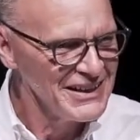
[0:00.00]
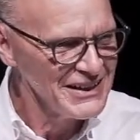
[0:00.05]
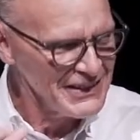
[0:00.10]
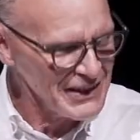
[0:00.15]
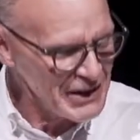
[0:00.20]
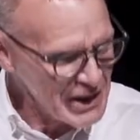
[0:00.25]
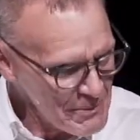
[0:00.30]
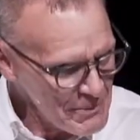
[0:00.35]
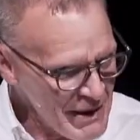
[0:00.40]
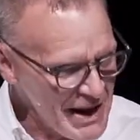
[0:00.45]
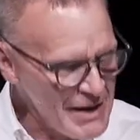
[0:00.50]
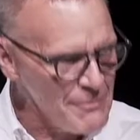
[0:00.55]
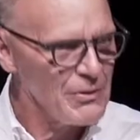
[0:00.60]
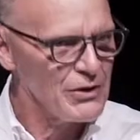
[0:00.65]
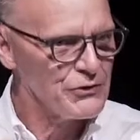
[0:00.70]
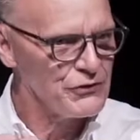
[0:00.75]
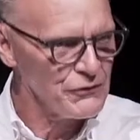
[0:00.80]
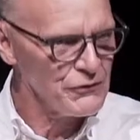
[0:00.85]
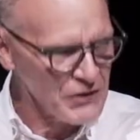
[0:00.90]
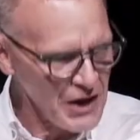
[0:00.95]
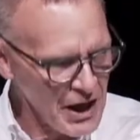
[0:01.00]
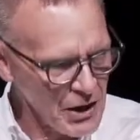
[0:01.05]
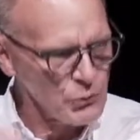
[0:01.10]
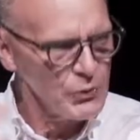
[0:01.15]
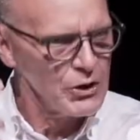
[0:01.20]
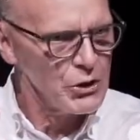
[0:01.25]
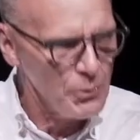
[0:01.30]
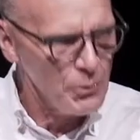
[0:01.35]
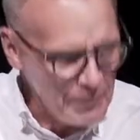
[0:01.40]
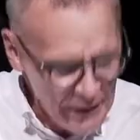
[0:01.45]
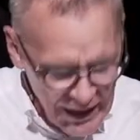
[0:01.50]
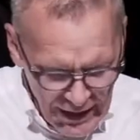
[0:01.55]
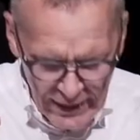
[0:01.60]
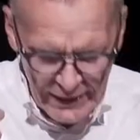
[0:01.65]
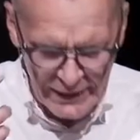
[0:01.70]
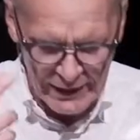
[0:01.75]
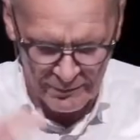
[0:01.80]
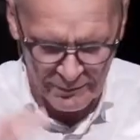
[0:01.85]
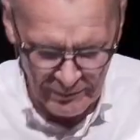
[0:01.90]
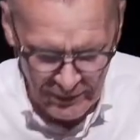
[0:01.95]
The commandments of God. We obey
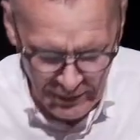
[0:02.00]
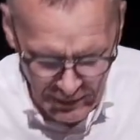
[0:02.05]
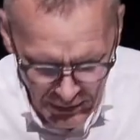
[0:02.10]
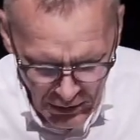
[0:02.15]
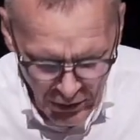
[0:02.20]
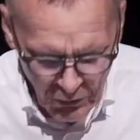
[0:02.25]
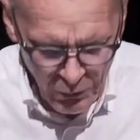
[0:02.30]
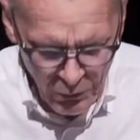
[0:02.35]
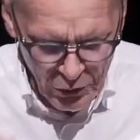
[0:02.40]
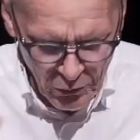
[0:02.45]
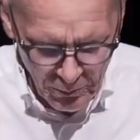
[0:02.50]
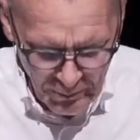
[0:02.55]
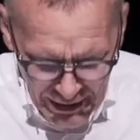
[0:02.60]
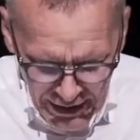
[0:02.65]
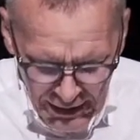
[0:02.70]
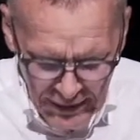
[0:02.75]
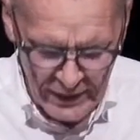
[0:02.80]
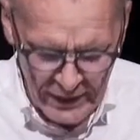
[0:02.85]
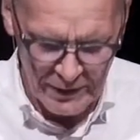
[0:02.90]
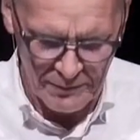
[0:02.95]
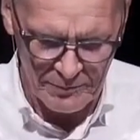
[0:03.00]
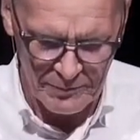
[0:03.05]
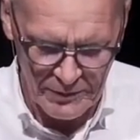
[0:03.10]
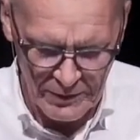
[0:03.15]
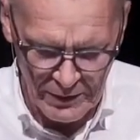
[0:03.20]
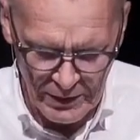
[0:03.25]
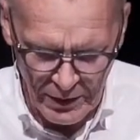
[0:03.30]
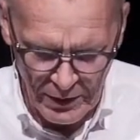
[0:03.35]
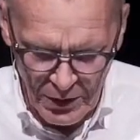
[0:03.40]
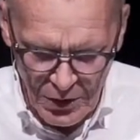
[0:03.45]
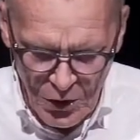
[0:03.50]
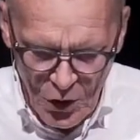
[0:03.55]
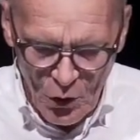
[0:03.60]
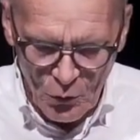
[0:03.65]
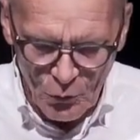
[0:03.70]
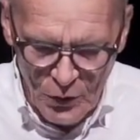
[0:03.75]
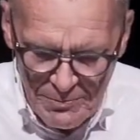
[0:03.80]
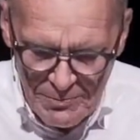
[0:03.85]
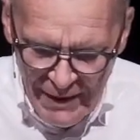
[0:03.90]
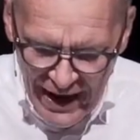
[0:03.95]
him. We obey him
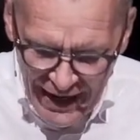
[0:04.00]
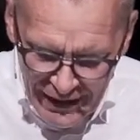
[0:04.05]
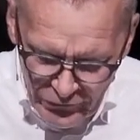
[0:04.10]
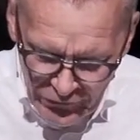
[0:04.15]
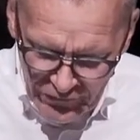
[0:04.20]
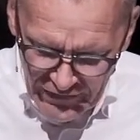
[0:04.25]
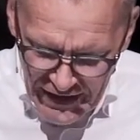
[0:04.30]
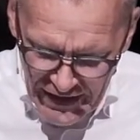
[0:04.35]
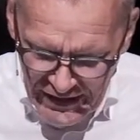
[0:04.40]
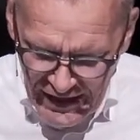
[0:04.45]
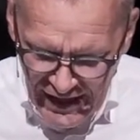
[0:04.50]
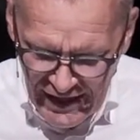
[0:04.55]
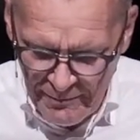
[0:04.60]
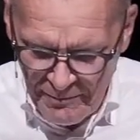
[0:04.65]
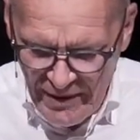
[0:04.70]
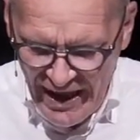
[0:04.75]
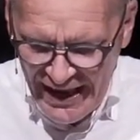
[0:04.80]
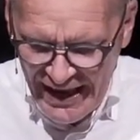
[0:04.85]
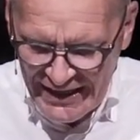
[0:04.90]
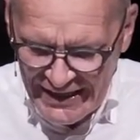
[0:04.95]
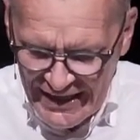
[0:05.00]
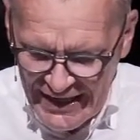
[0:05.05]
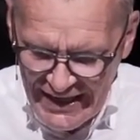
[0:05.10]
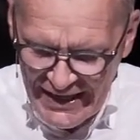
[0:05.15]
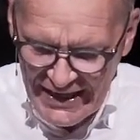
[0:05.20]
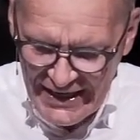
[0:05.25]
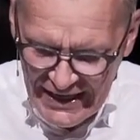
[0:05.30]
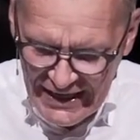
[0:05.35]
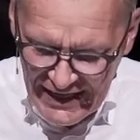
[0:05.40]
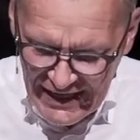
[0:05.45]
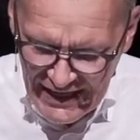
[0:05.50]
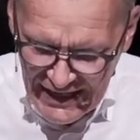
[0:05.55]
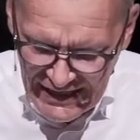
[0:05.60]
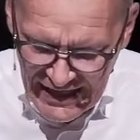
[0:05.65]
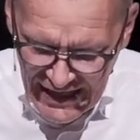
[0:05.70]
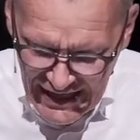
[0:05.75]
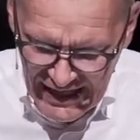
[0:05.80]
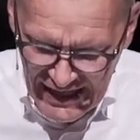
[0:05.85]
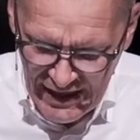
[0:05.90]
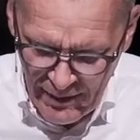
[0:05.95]
remains in him and he in
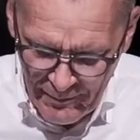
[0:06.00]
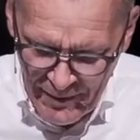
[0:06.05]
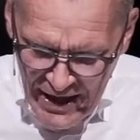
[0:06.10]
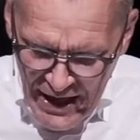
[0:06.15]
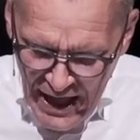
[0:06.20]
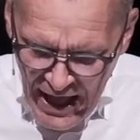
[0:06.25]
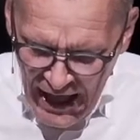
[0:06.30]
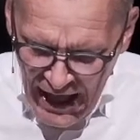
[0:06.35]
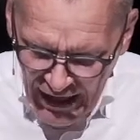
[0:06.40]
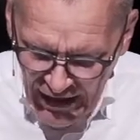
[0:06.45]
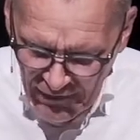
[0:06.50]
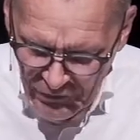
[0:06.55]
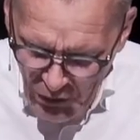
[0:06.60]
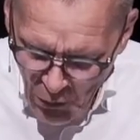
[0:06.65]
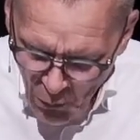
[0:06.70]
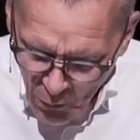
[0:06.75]
him. And the